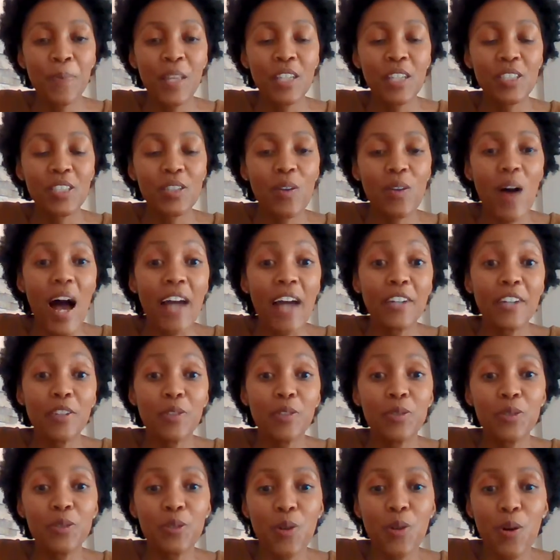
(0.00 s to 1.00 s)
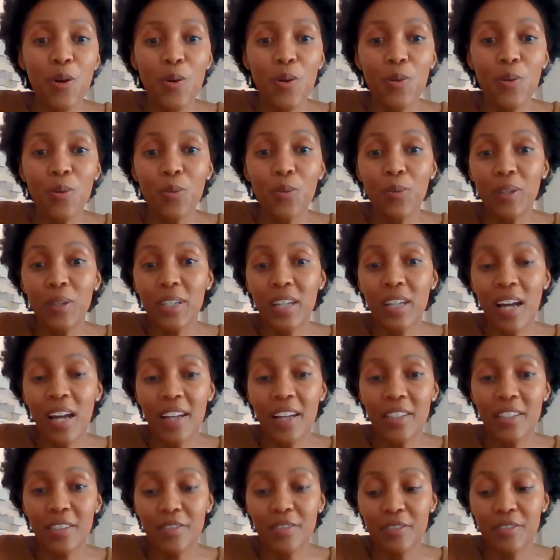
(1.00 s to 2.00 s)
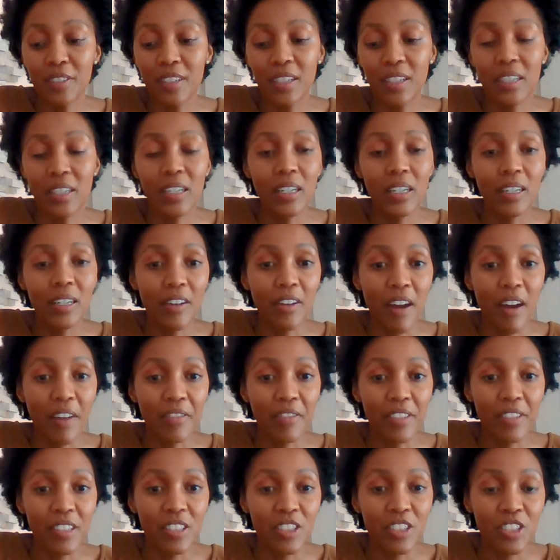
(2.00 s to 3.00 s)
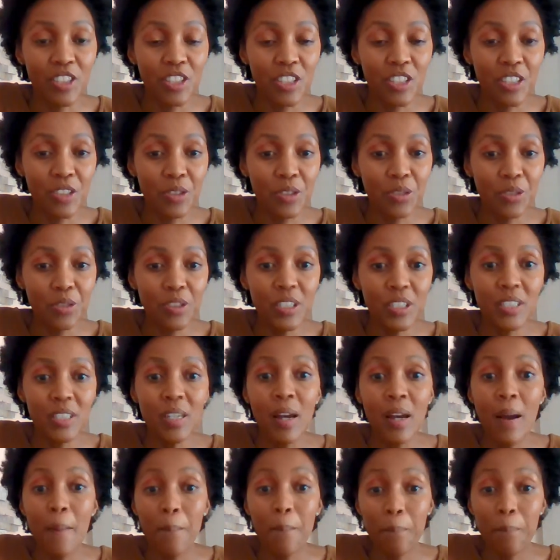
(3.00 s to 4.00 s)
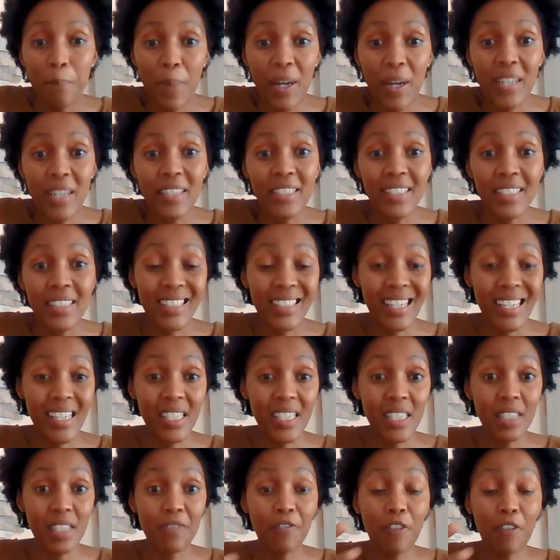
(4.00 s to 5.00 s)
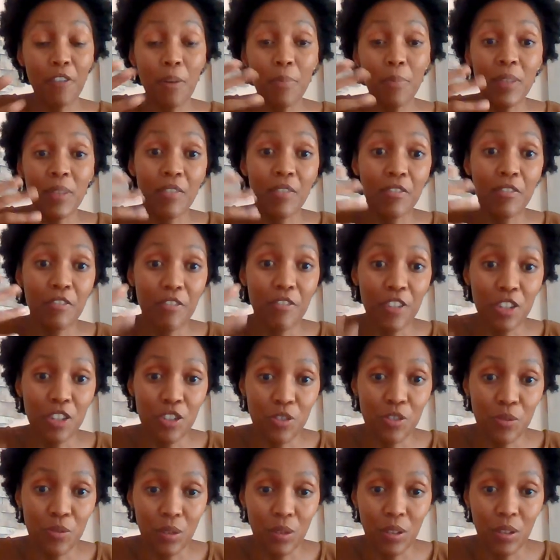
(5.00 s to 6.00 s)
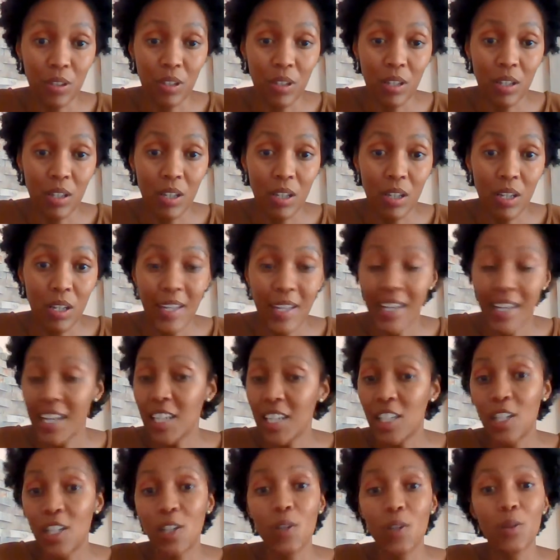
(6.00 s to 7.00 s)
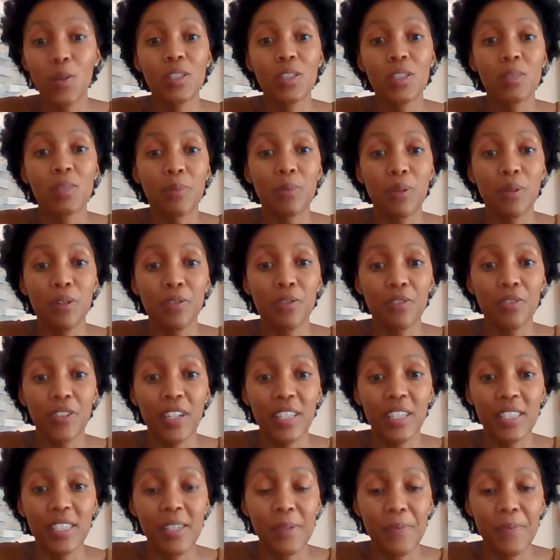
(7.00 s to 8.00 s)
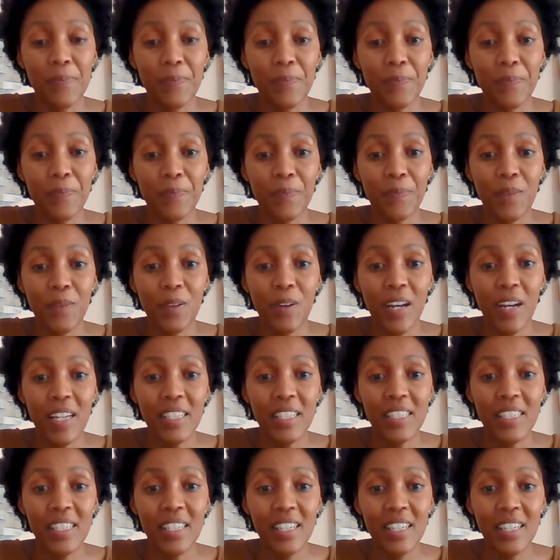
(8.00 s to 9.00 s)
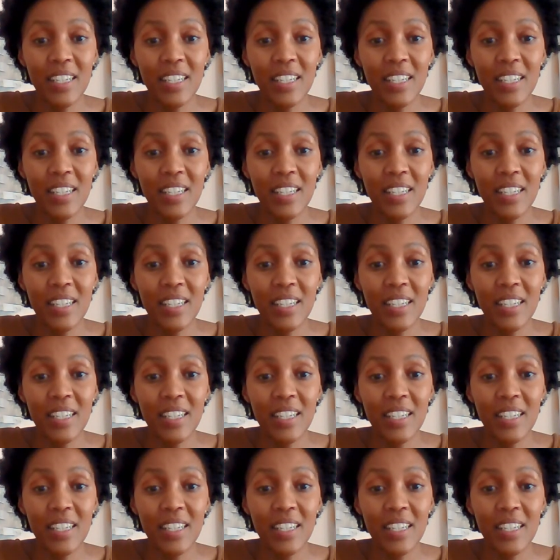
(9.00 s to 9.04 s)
So I don't know what kind of a graphics she used, but just from the visual, it looks perfect, right?